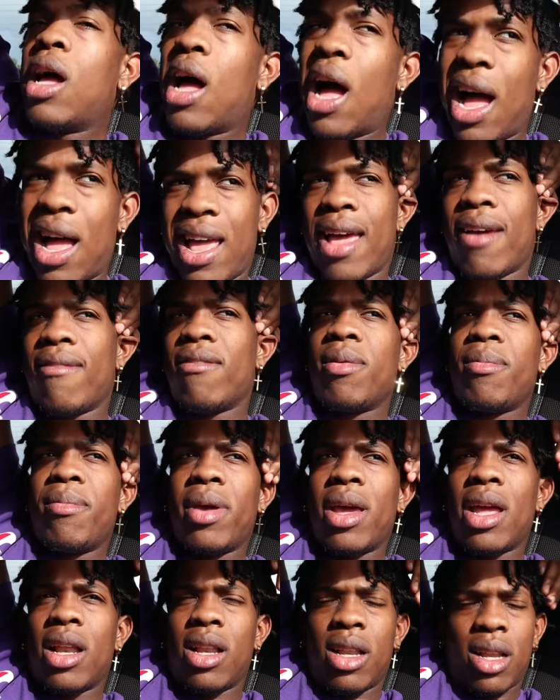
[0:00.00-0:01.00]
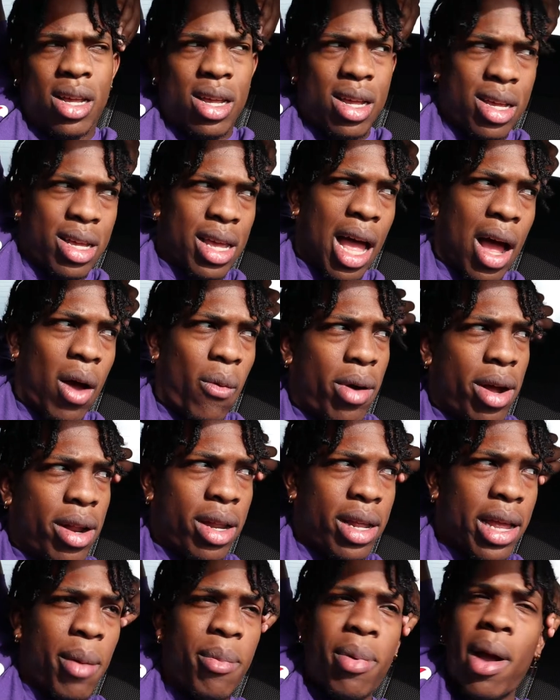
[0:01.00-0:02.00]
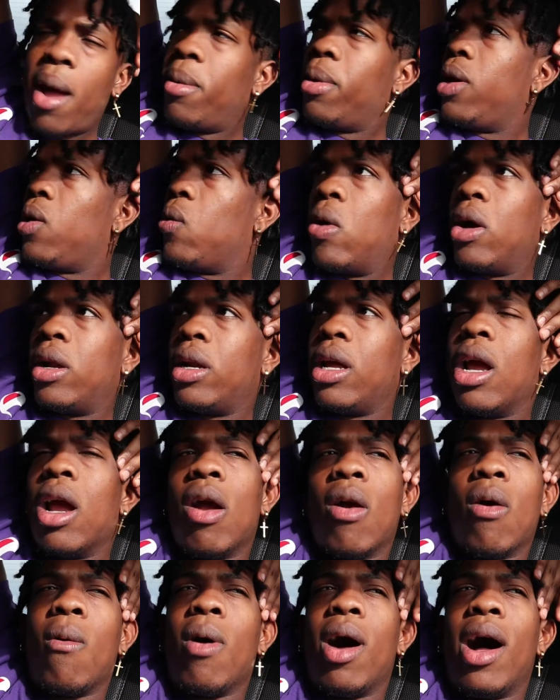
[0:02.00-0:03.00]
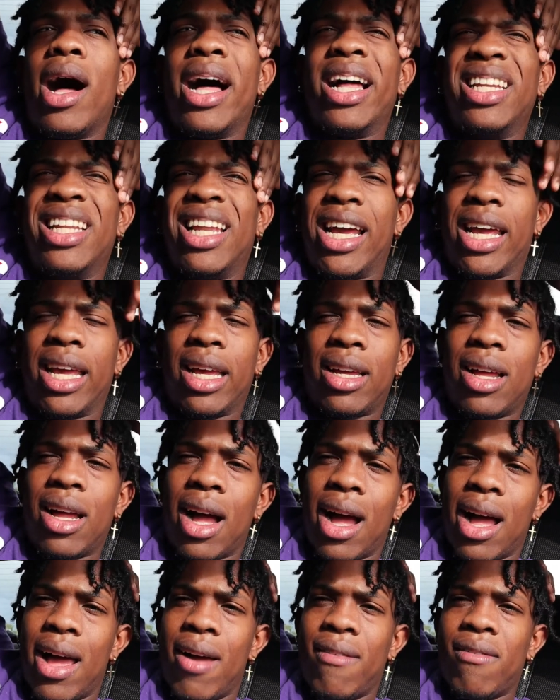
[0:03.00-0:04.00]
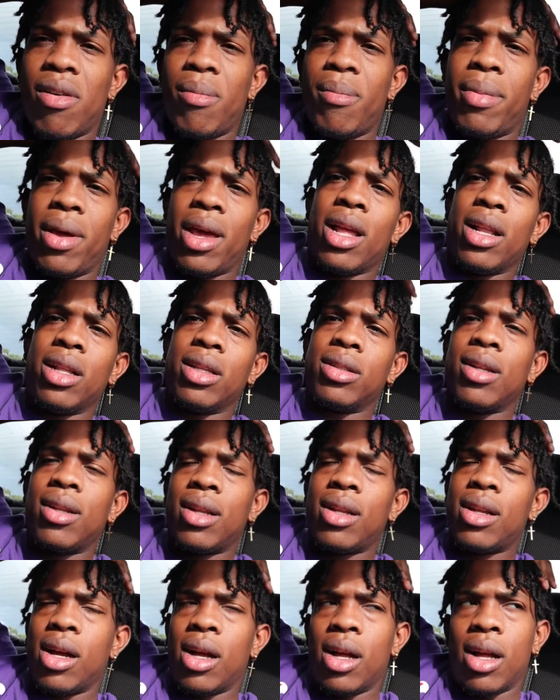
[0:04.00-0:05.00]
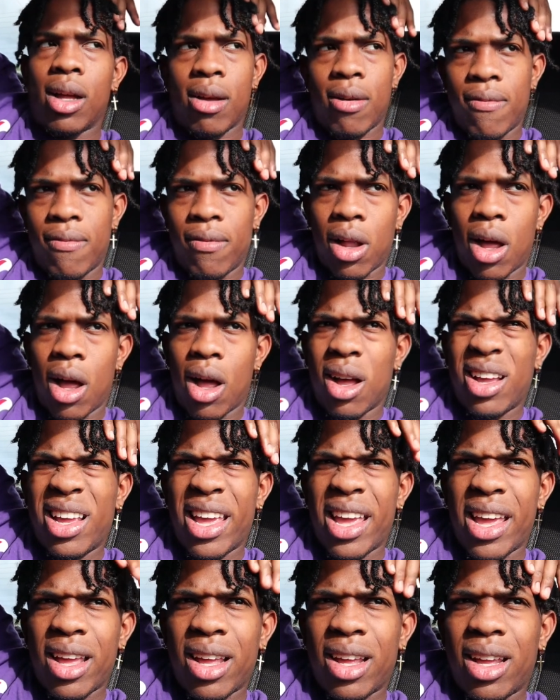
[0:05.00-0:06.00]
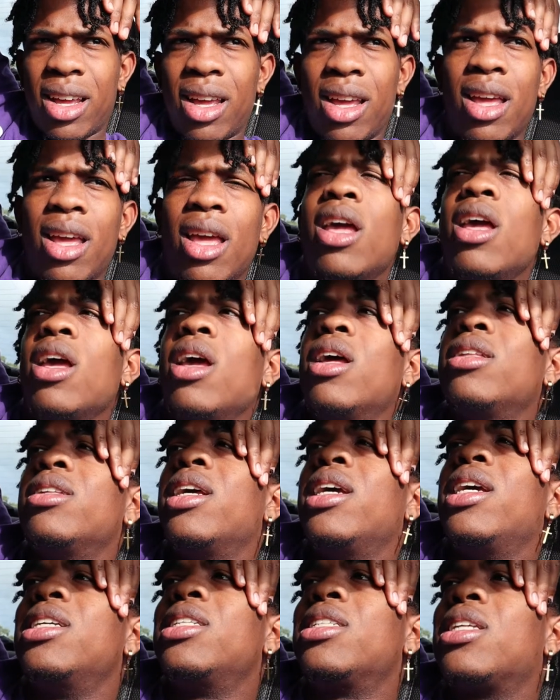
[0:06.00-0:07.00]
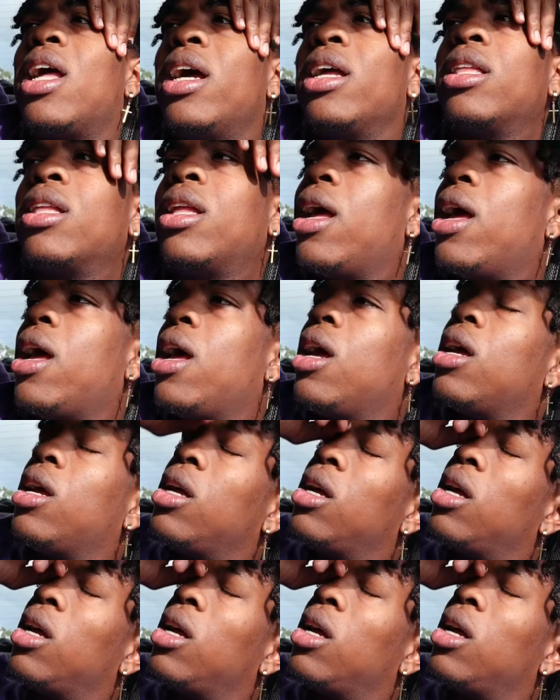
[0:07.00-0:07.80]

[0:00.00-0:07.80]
I haven't been, y'all probably wondering why, like, I haven't been vlogging, things like that.